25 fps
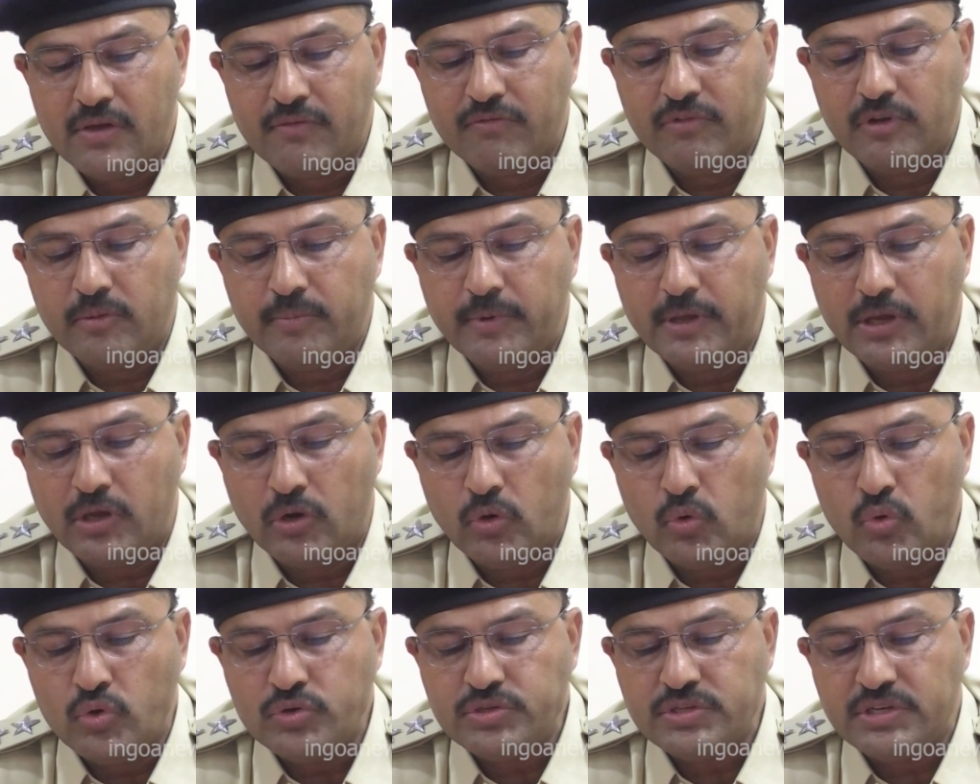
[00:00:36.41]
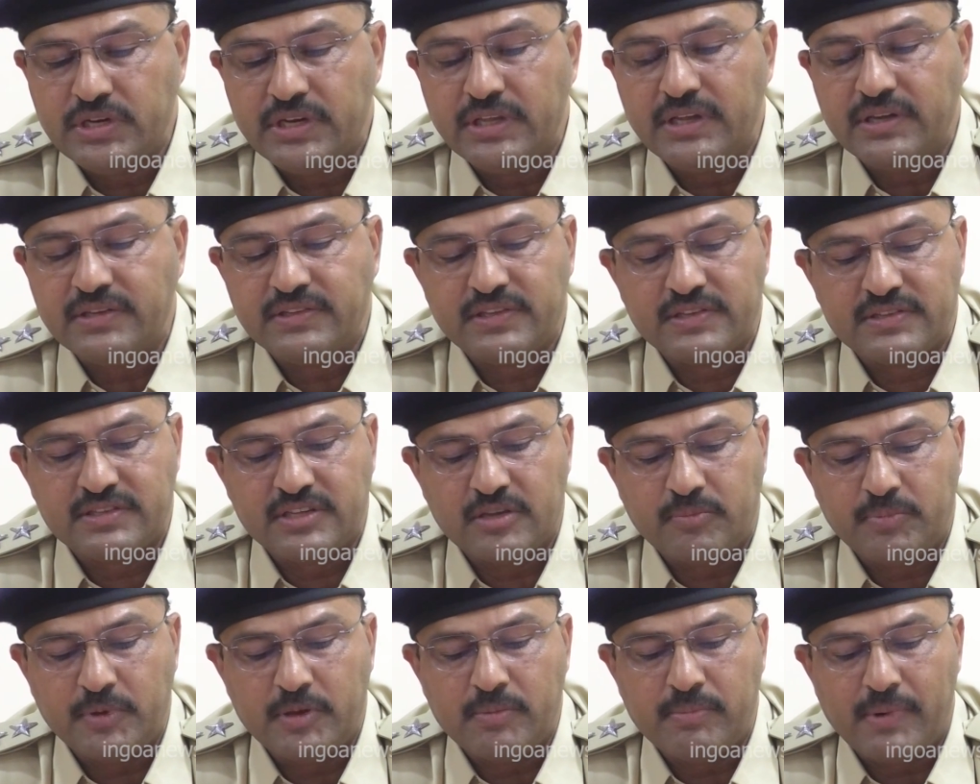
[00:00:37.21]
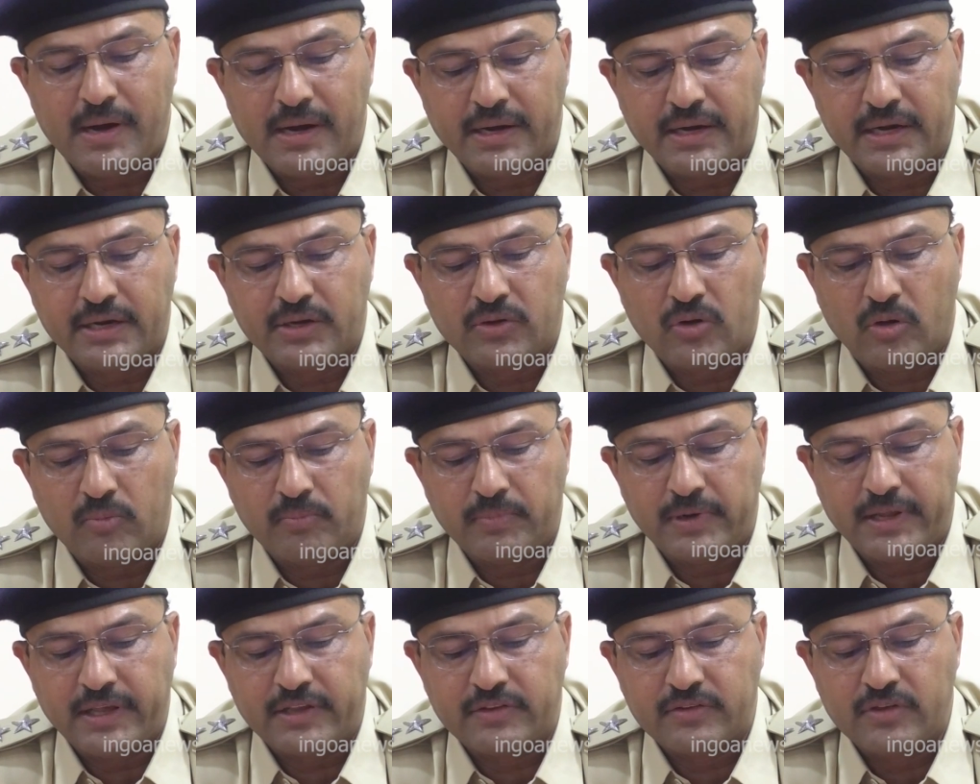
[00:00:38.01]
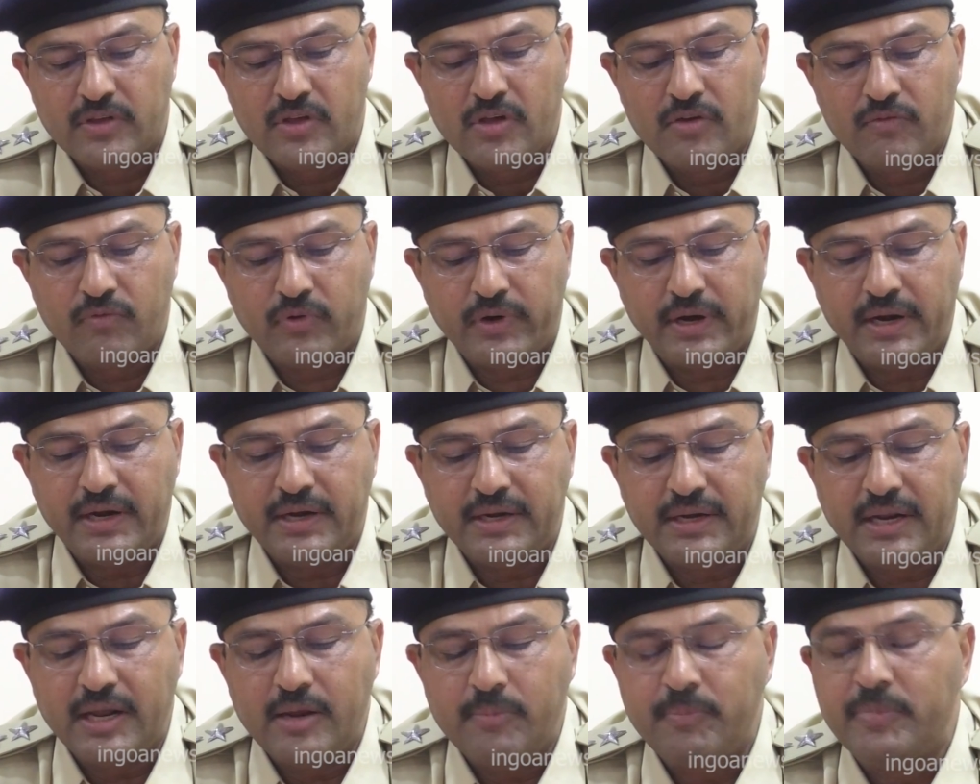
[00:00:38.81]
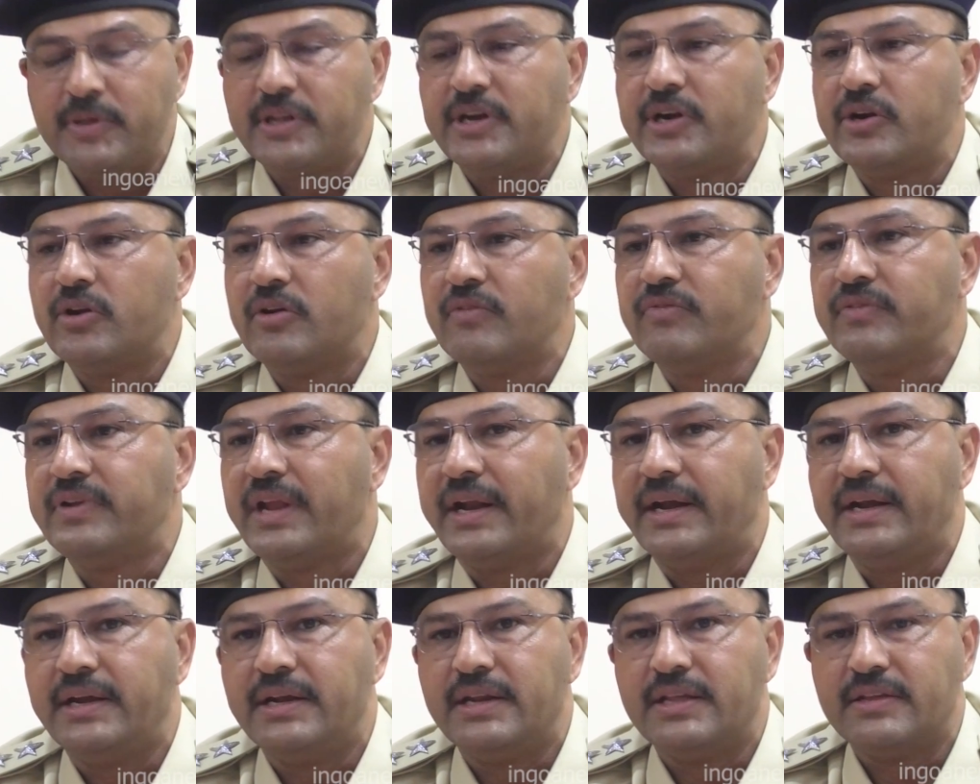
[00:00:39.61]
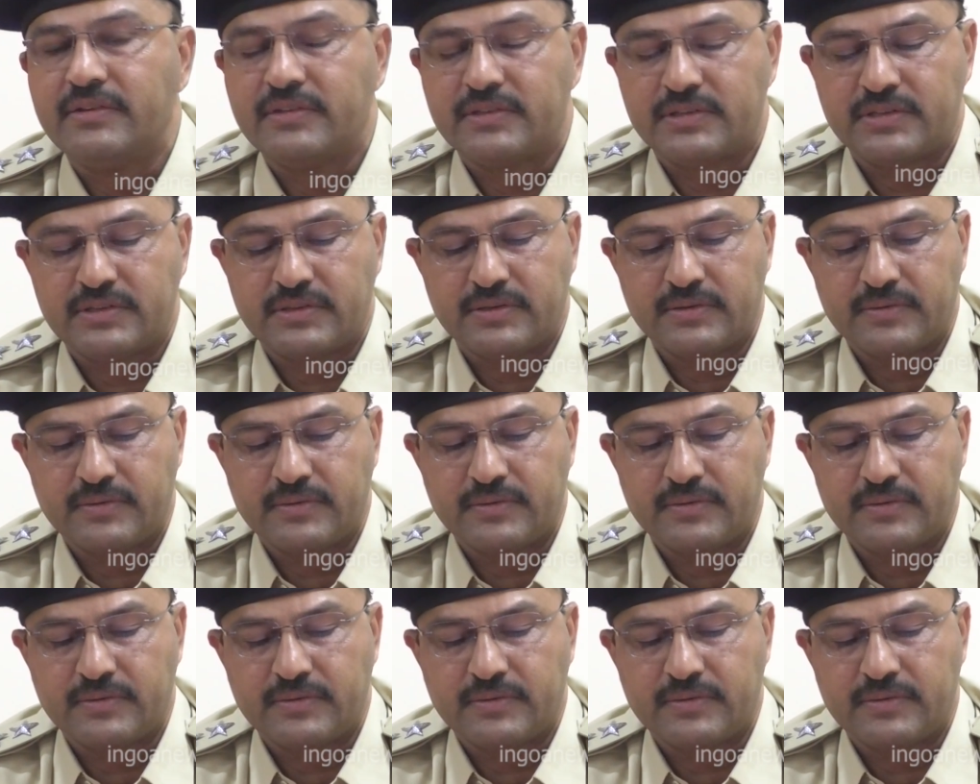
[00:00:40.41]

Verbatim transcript: will be closed near CCP Market Complex for entire period of 9 days.